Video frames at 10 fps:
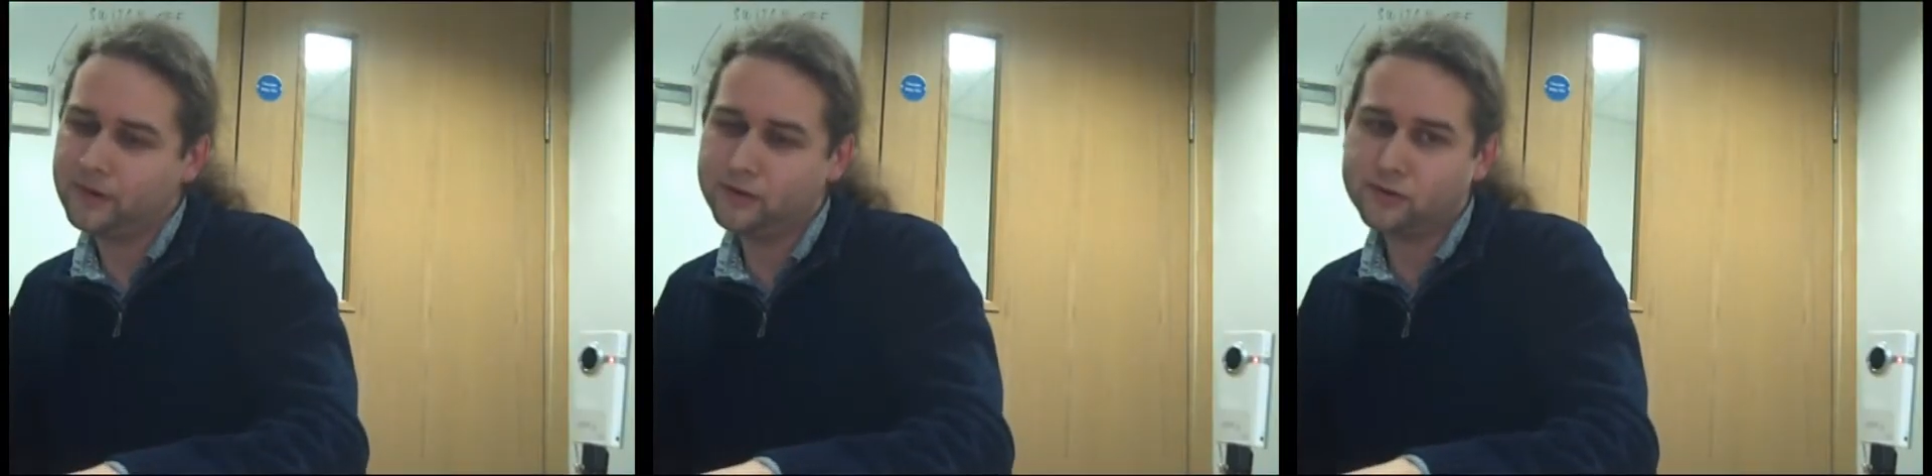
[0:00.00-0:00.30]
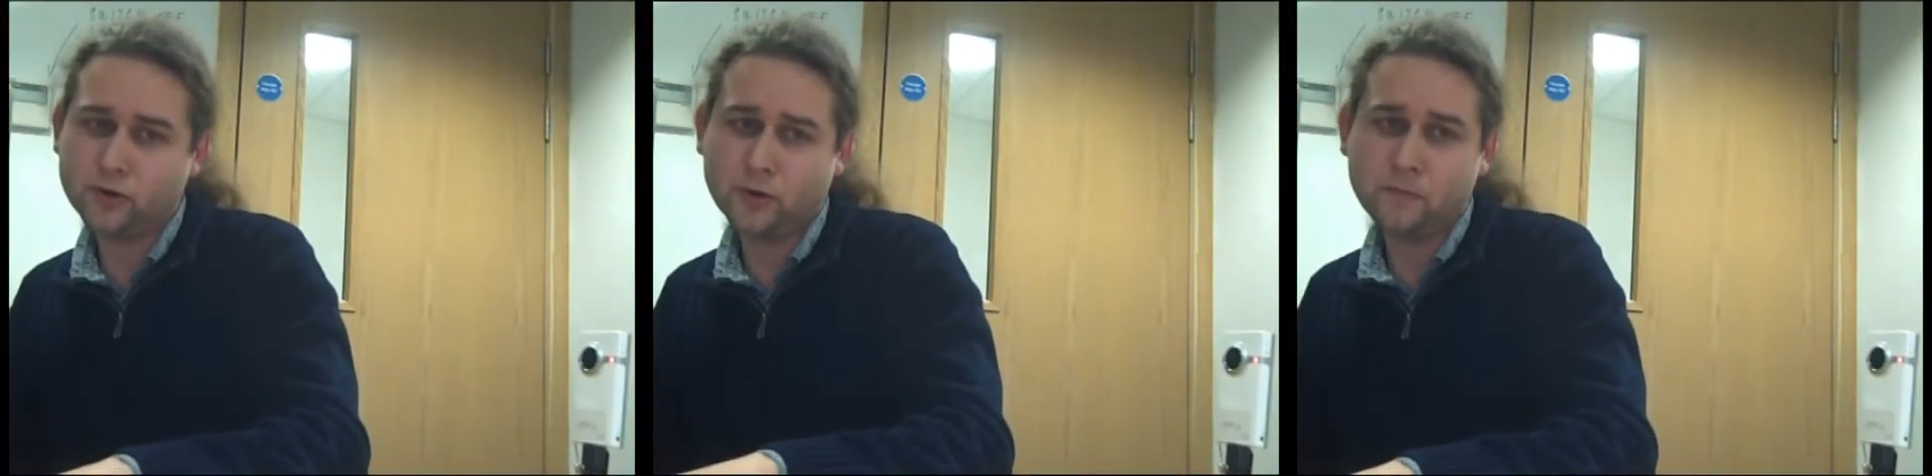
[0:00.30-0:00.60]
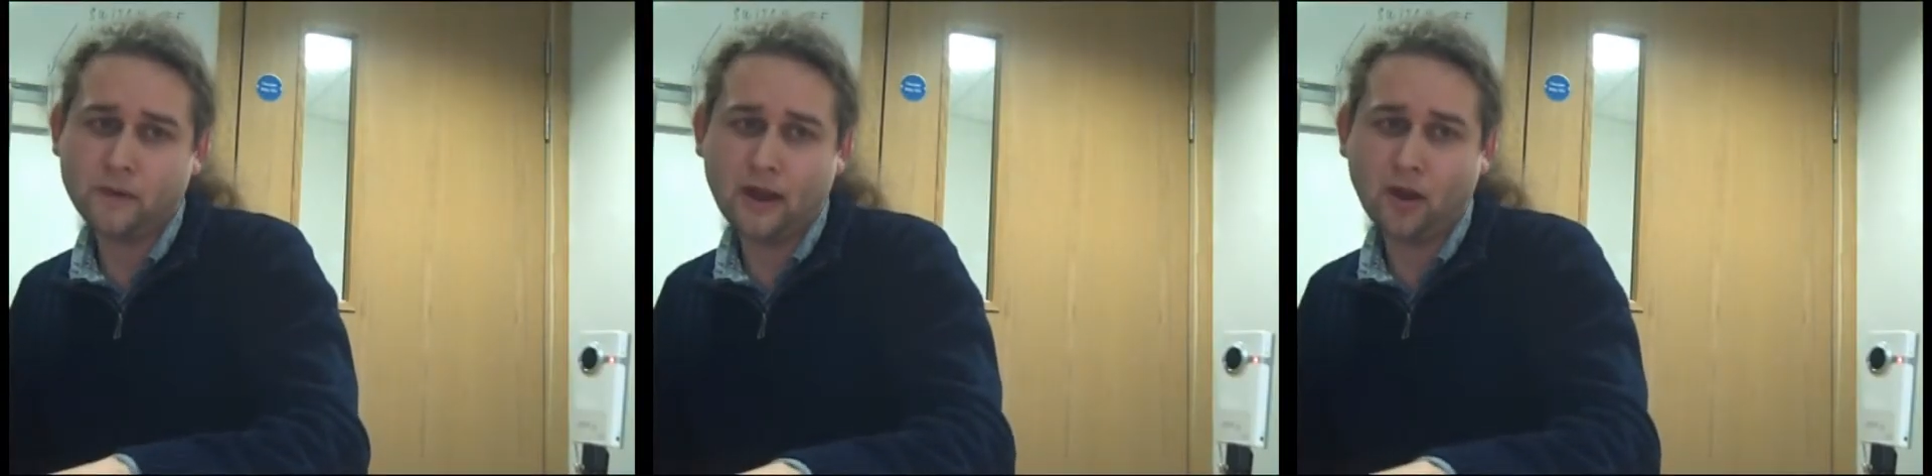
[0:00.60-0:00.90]
you're
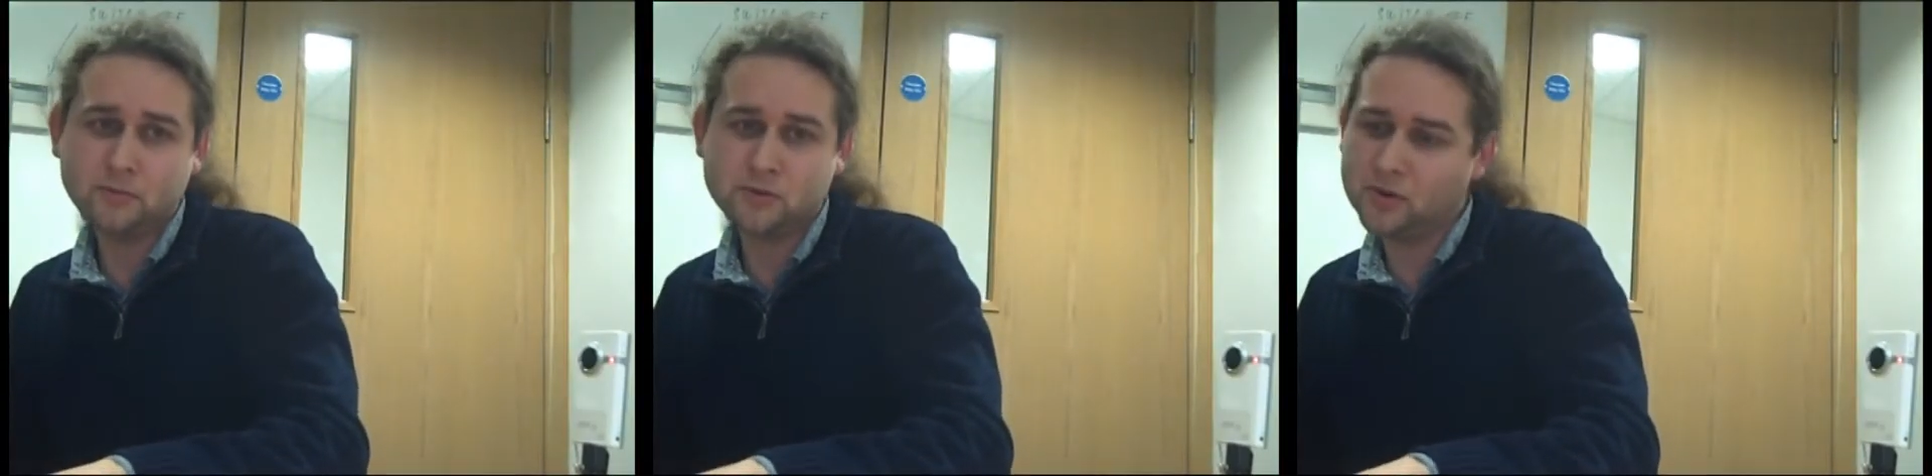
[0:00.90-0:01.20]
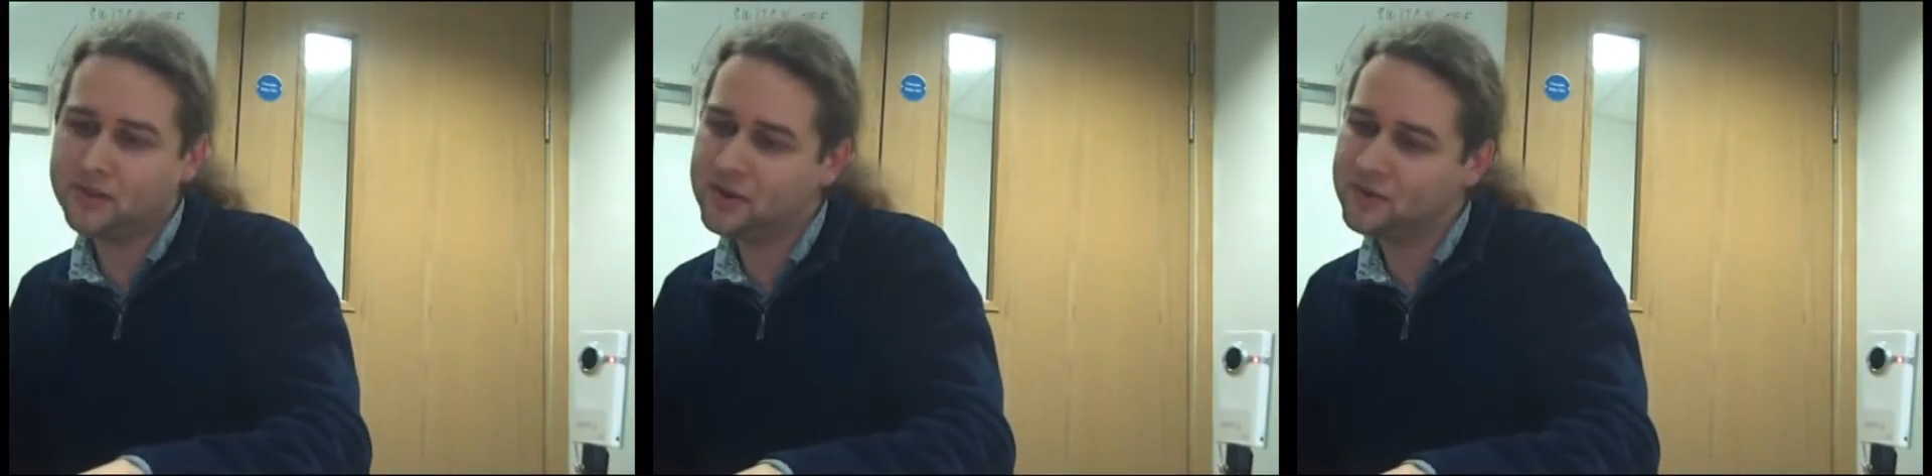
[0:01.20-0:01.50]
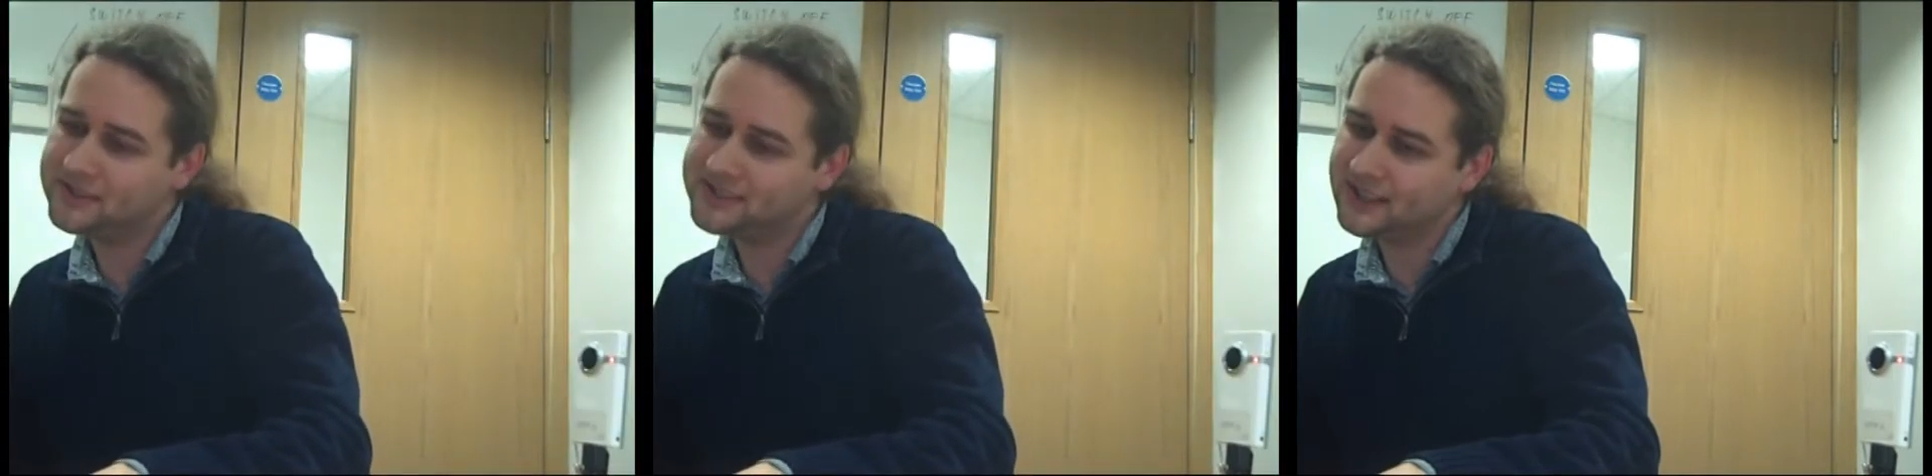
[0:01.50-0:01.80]
sure, and I'm sure that
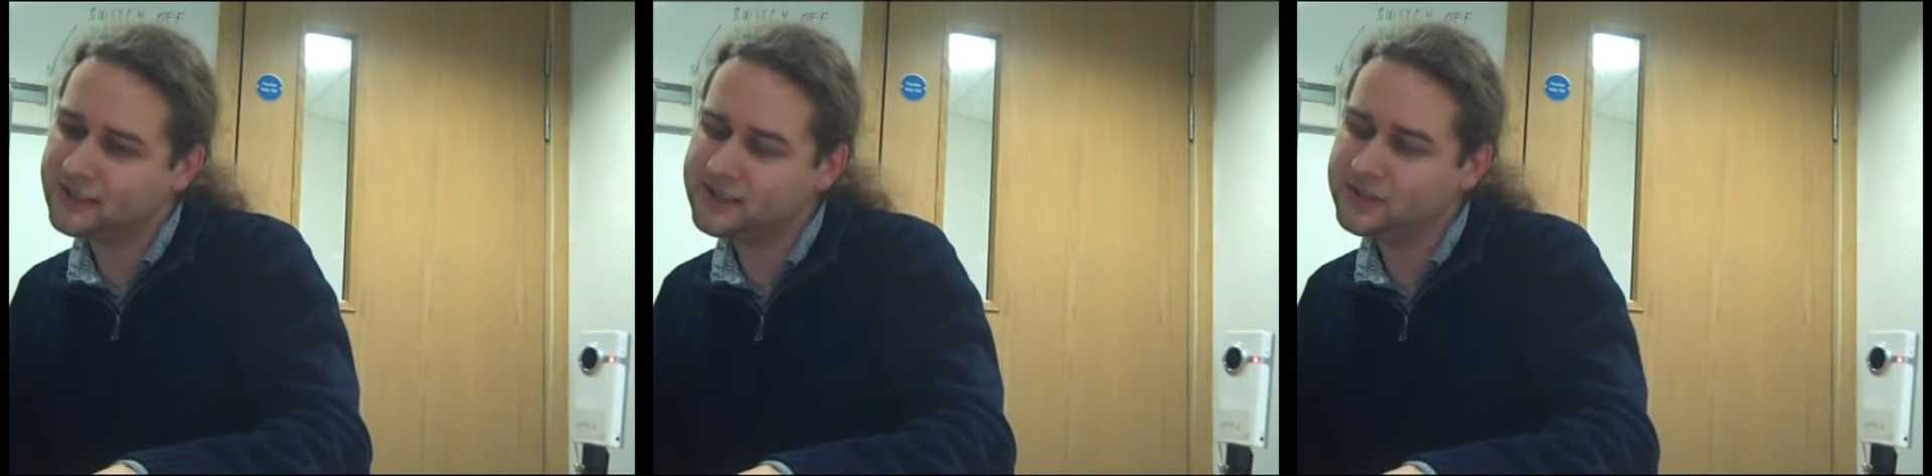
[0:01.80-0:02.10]
you understand this,